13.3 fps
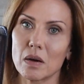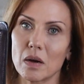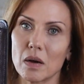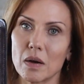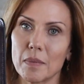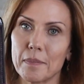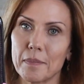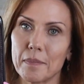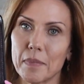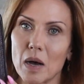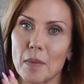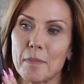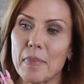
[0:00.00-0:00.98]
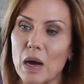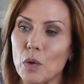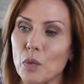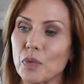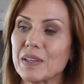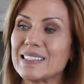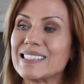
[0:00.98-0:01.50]
um,
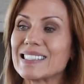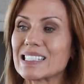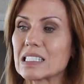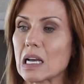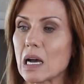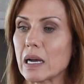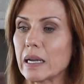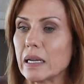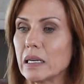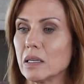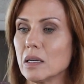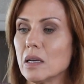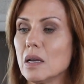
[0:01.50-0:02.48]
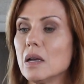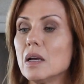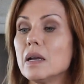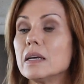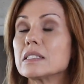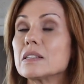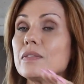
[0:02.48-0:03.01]
about the design.
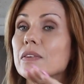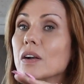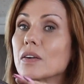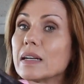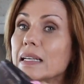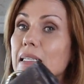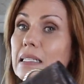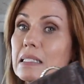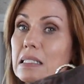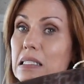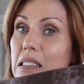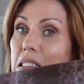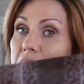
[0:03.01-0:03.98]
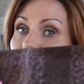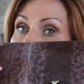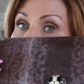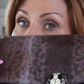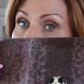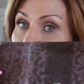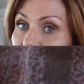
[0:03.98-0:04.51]
It's a very
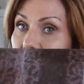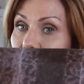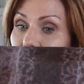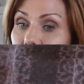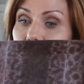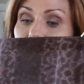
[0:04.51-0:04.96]
sleek